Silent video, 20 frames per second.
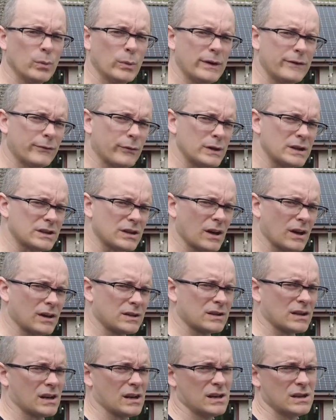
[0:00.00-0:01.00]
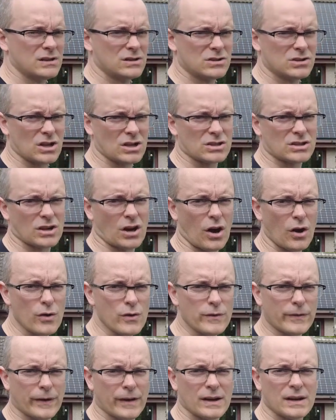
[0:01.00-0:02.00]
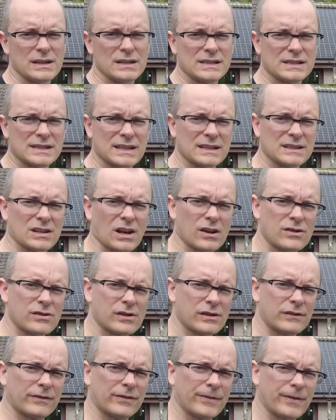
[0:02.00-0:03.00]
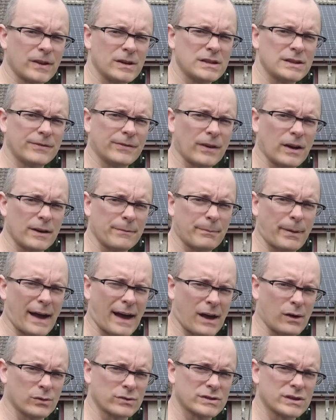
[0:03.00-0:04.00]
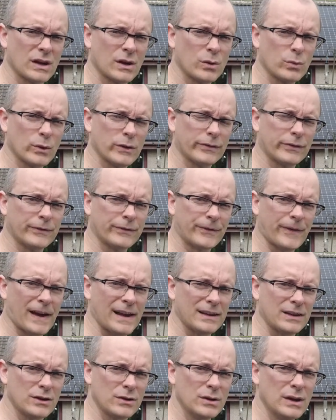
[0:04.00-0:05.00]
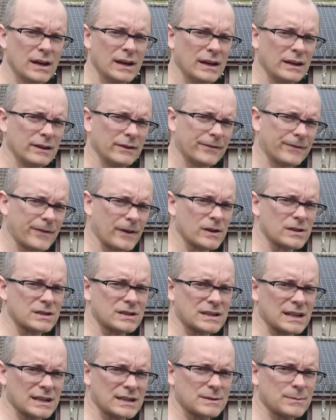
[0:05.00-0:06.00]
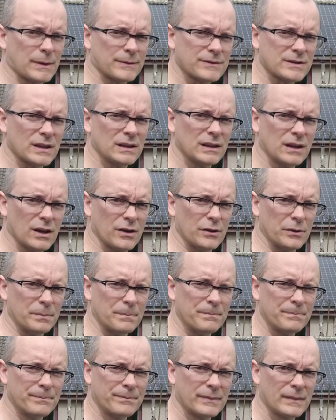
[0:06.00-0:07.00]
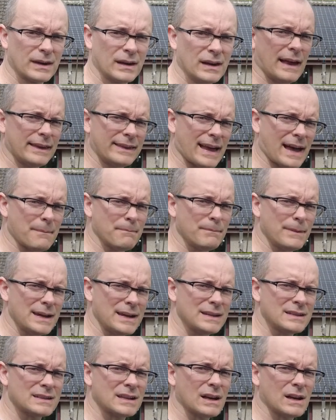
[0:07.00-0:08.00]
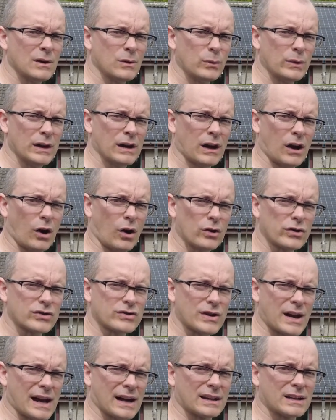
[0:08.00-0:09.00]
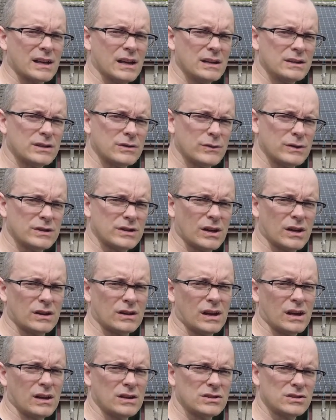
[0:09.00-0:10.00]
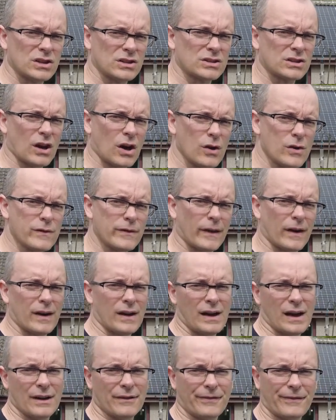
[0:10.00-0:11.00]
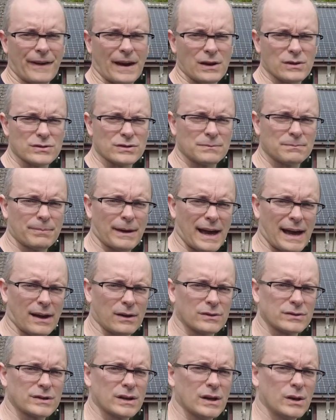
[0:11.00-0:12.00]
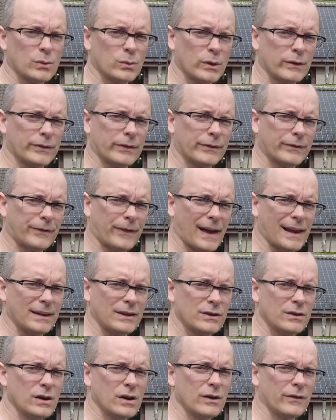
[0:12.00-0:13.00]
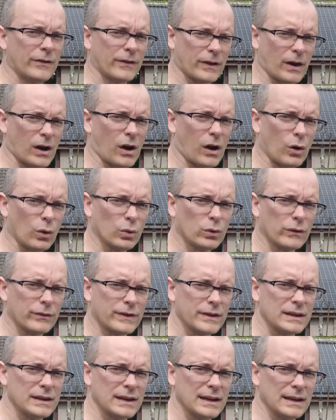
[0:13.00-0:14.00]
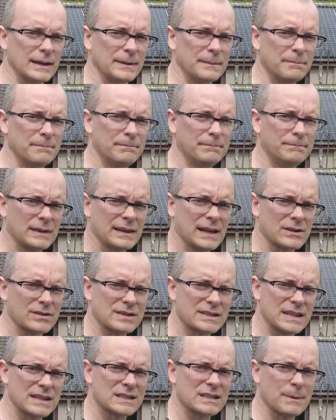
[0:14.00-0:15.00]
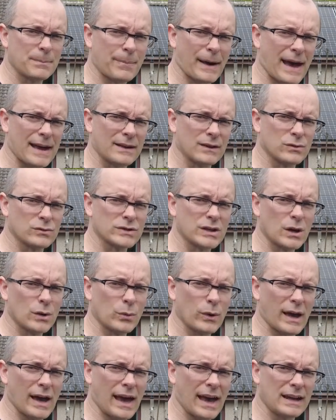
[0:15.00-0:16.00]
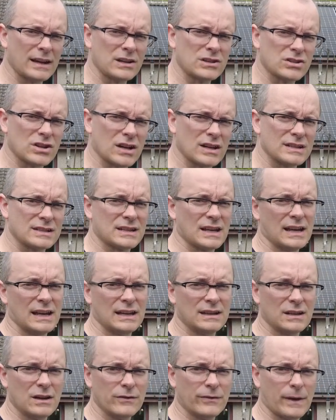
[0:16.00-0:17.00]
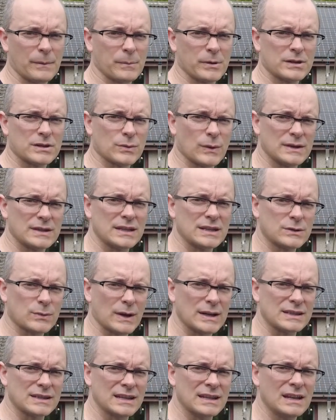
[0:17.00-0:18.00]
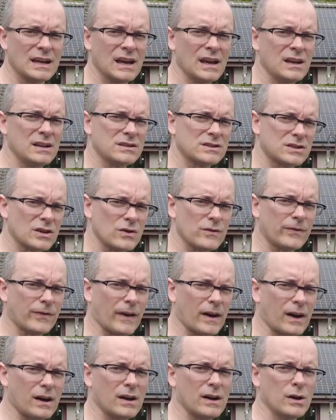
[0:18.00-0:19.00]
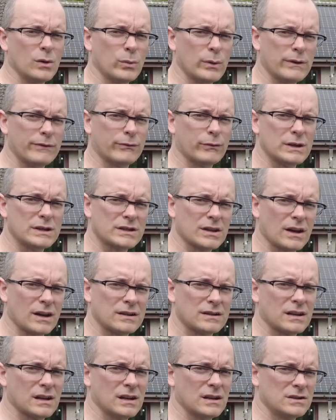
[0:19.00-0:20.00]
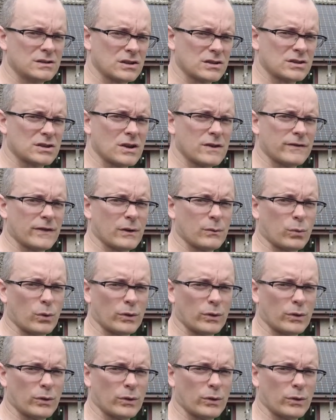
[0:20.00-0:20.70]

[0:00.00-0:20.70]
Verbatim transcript: we've returned just over £635 worth of value in the first six months alone. And that means we are on track to return just over £1,000 worth of value for the whole of the year. Now, since the panels were energized in November 2020, so far we've returned just over